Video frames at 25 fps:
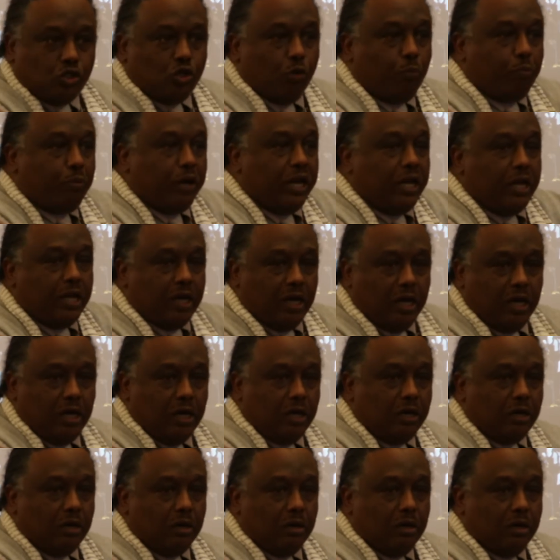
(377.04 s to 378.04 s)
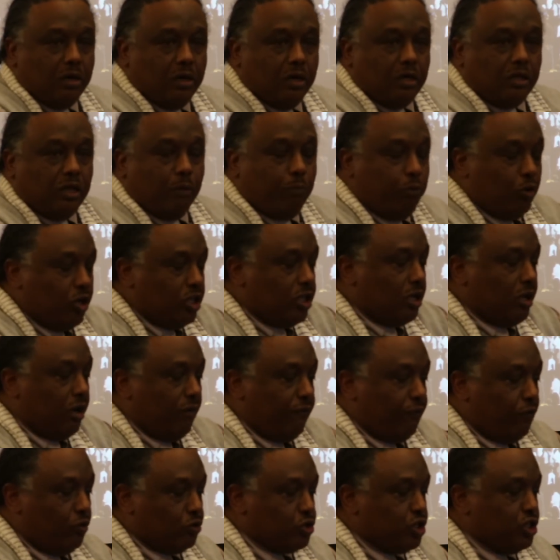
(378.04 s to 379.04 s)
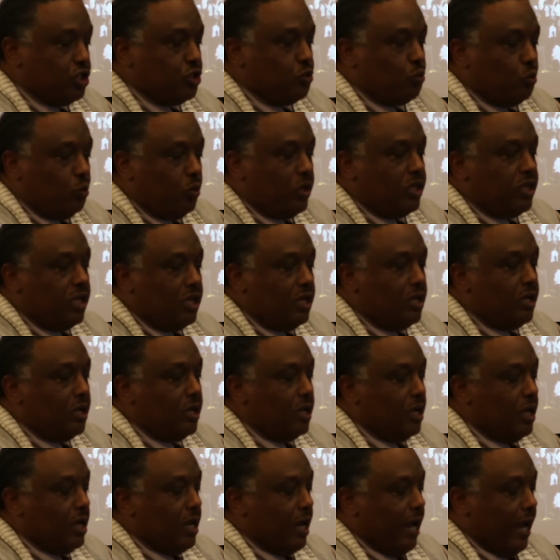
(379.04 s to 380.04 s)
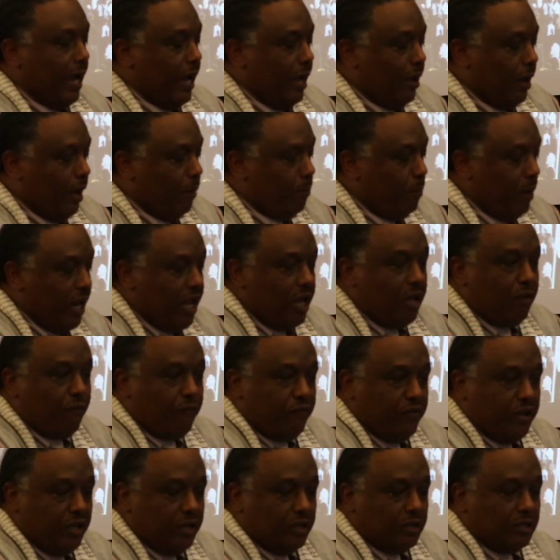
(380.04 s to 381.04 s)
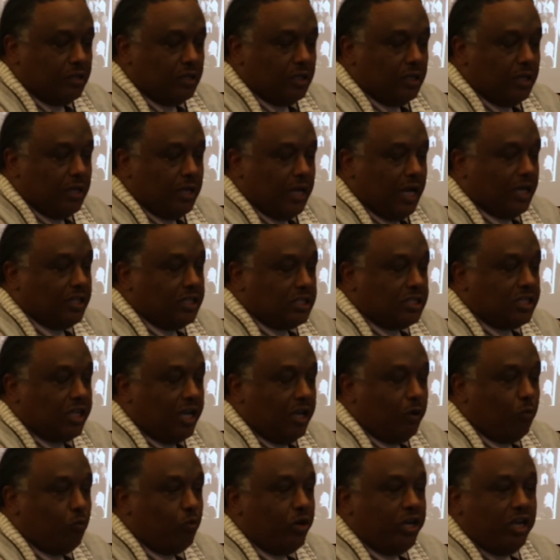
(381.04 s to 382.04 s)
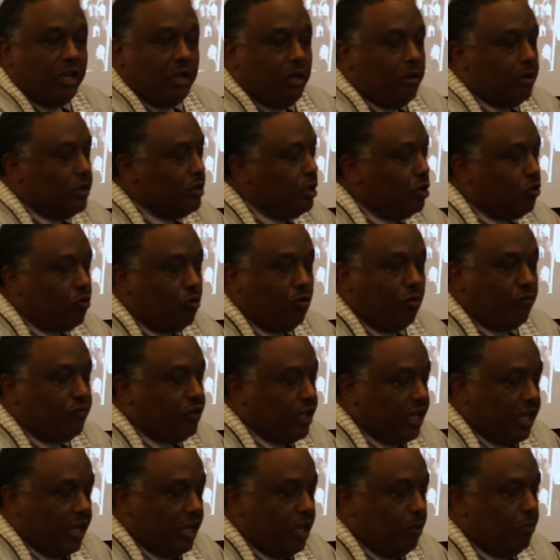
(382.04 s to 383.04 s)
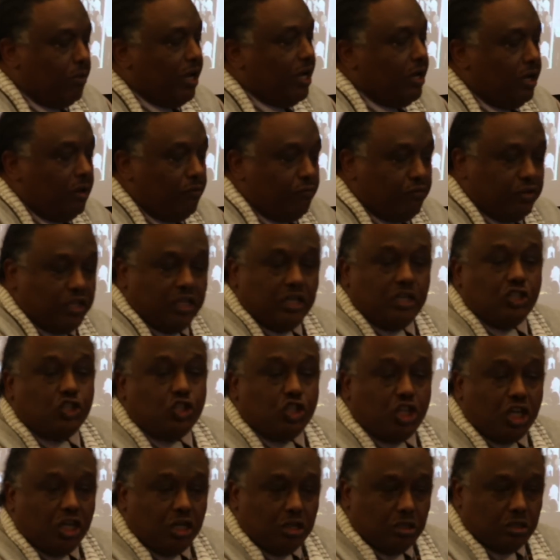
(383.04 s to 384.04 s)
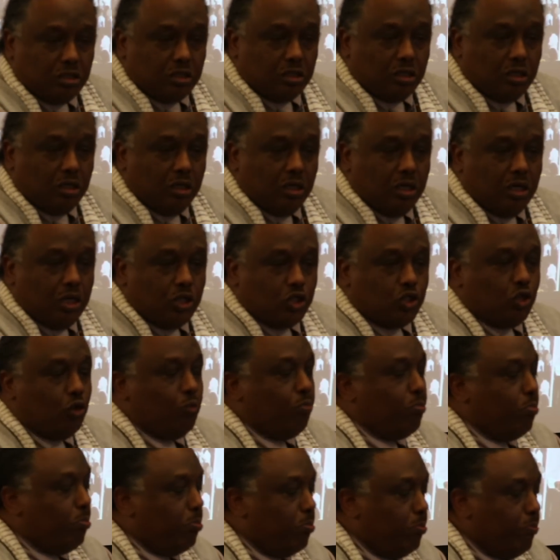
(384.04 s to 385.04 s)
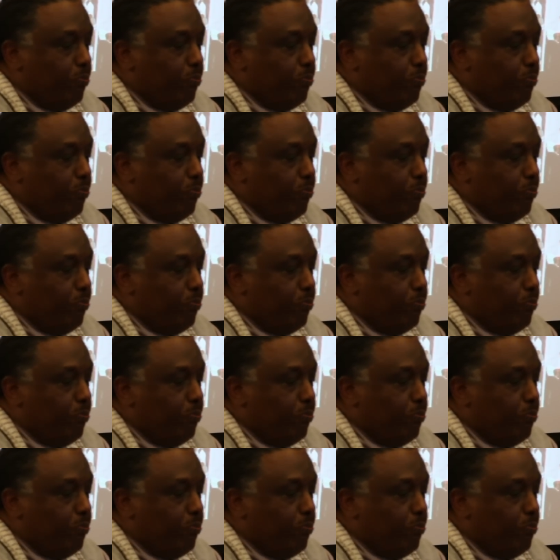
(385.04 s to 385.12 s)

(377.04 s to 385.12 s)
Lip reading: to bring in the political forces within a playing field at the time when the rule of the game and everything is changed. So